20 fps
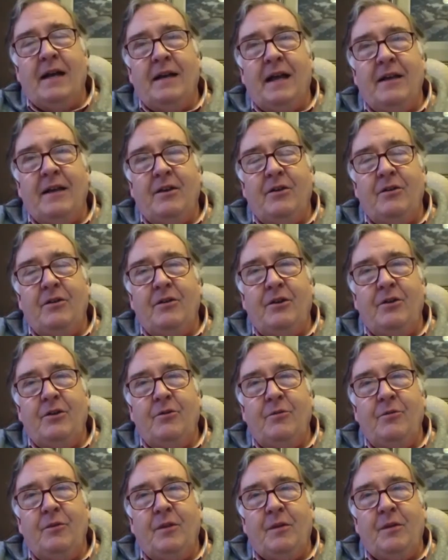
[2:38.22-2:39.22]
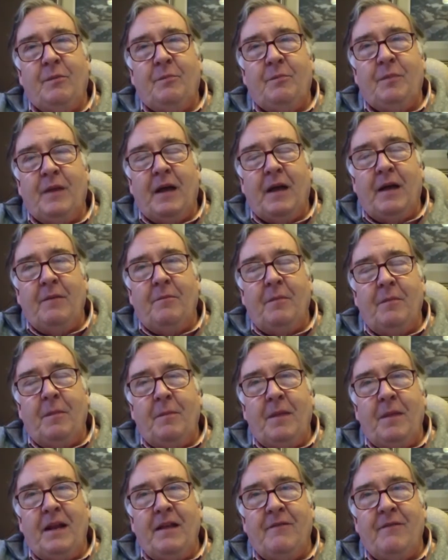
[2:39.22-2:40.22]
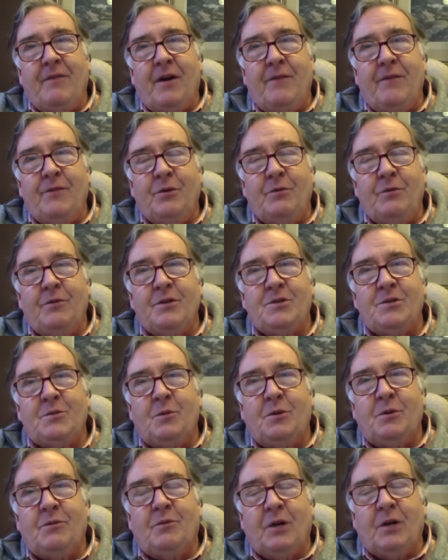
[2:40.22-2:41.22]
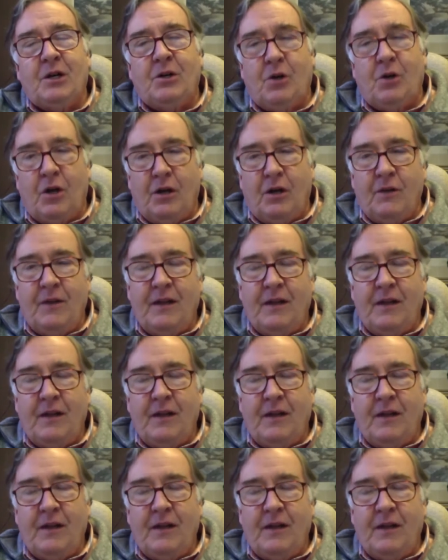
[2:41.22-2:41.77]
now many of our viewers will recall